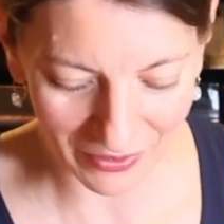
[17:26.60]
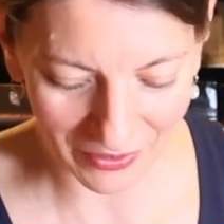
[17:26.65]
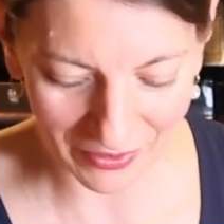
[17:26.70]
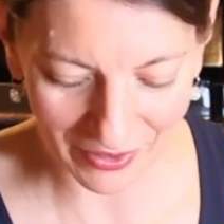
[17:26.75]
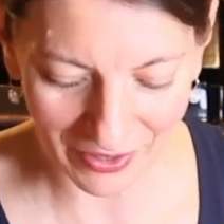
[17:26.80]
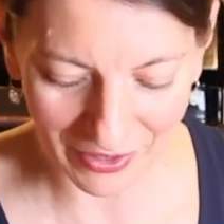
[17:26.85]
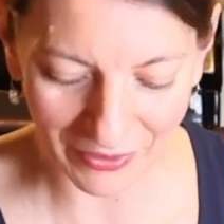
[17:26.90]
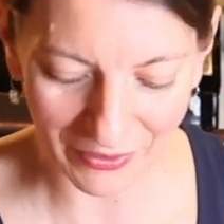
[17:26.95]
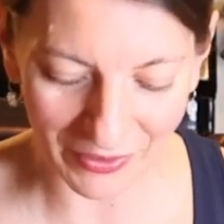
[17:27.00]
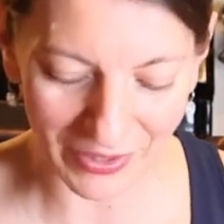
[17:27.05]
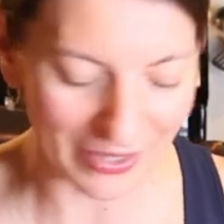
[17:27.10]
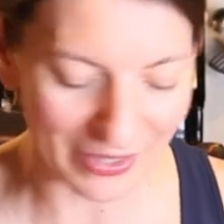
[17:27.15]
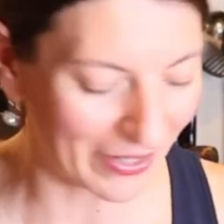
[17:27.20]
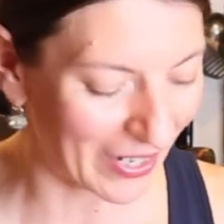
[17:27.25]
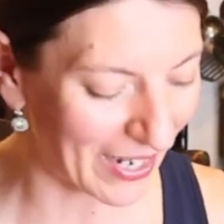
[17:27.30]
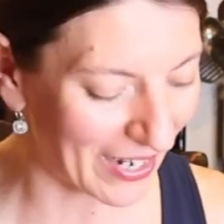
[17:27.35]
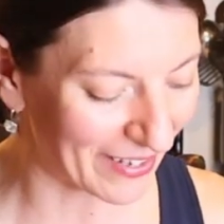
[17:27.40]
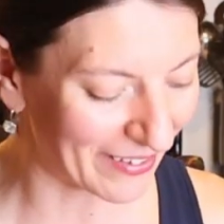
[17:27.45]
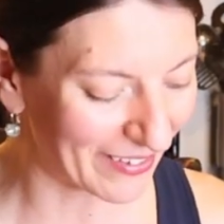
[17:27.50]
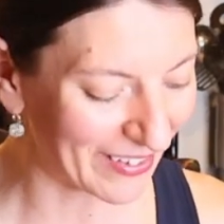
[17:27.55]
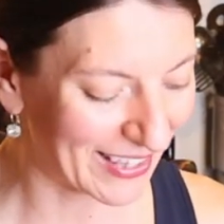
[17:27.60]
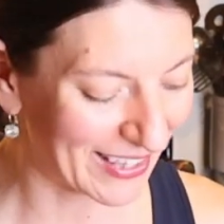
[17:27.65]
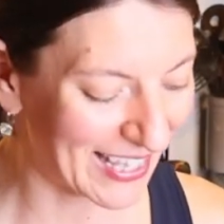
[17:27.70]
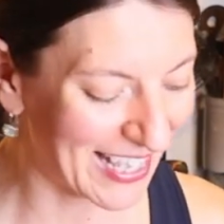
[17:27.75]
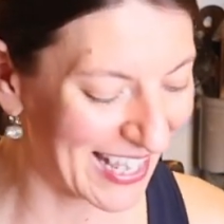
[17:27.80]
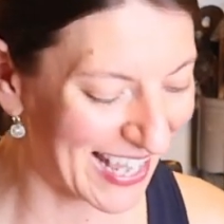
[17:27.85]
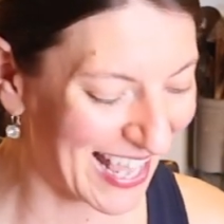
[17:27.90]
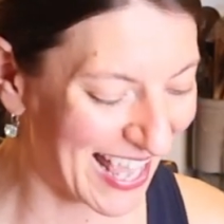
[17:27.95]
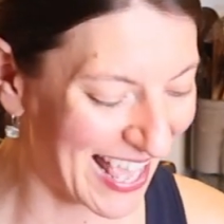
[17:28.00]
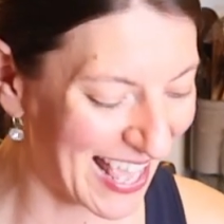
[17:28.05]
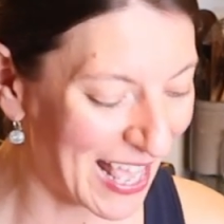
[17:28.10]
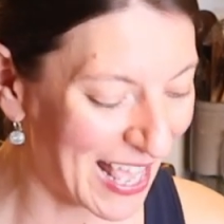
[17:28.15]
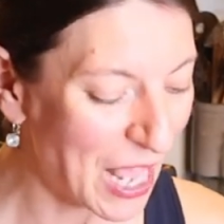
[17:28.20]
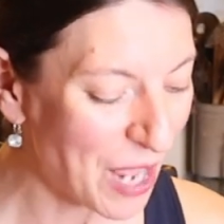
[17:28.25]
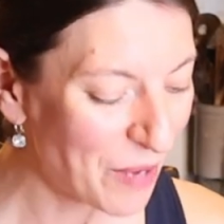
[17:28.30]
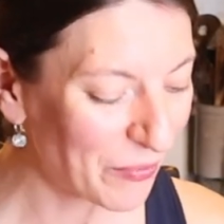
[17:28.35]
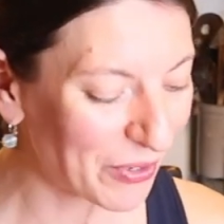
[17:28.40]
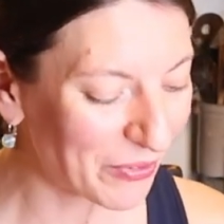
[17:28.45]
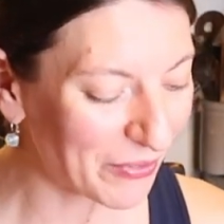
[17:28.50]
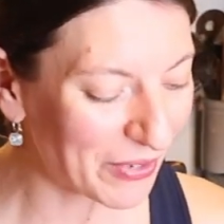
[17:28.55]
go along with your health,
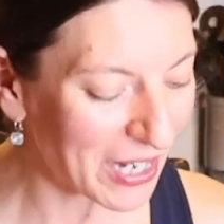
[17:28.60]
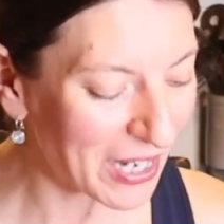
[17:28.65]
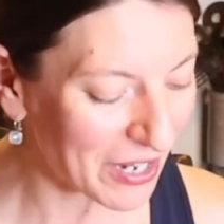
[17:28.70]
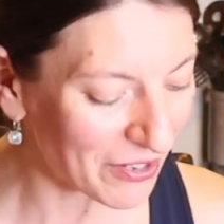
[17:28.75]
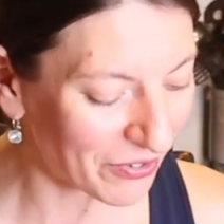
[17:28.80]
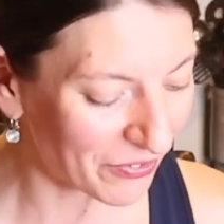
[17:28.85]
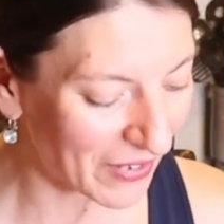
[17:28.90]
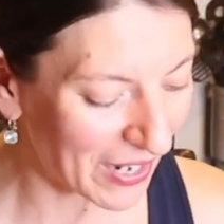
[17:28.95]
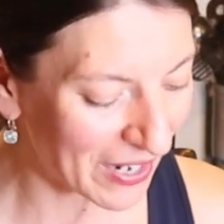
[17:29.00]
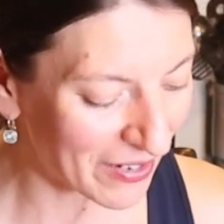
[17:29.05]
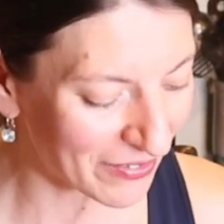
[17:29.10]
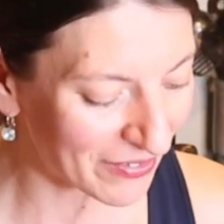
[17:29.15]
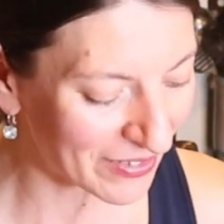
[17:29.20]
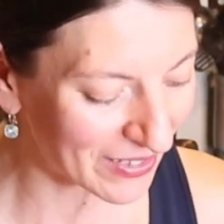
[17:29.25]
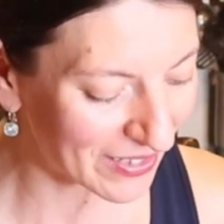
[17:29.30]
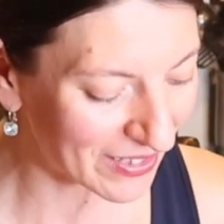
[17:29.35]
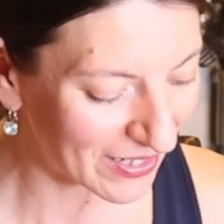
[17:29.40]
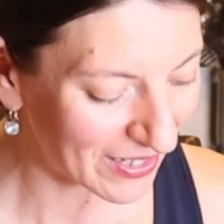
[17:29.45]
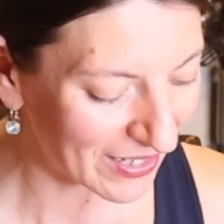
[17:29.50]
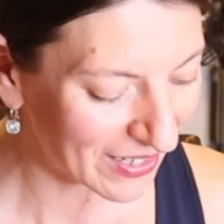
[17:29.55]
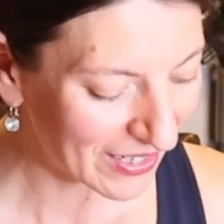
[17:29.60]
but what I found,